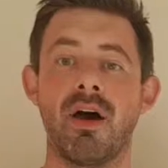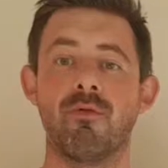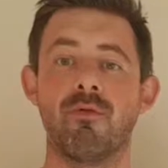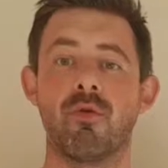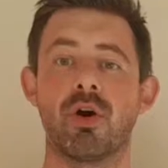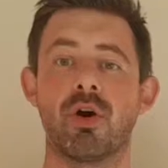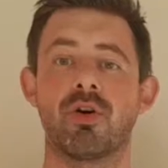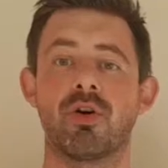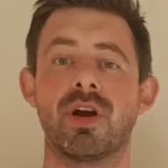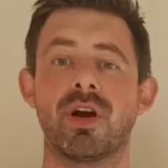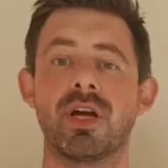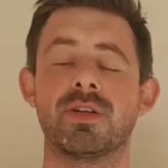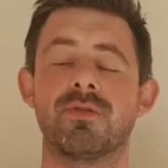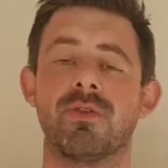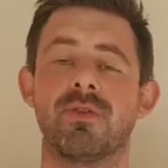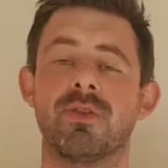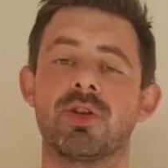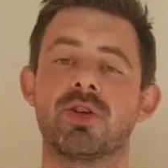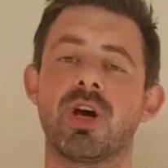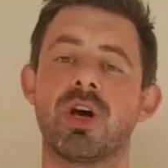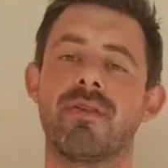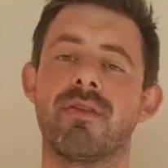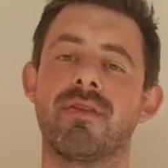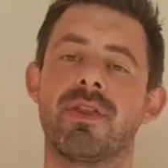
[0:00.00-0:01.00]
Hi everyone, Chris from
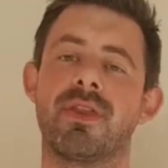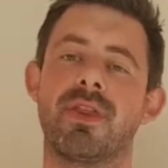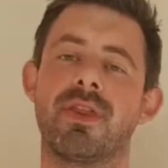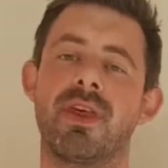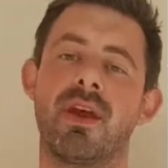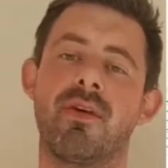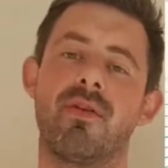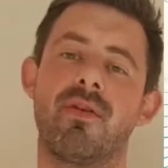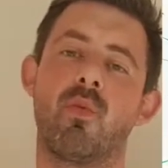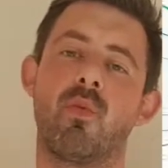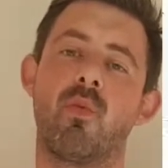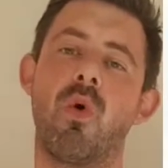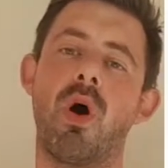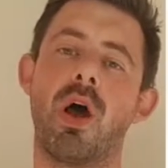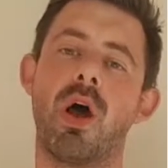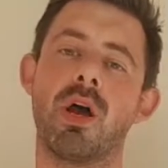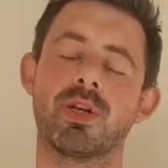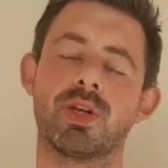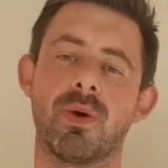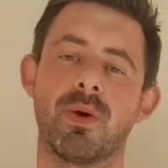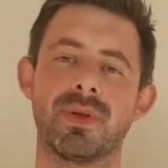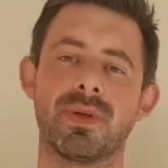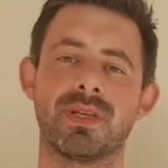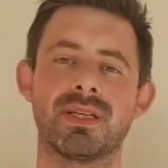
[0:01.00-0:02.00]
the Driving Theory Workshop,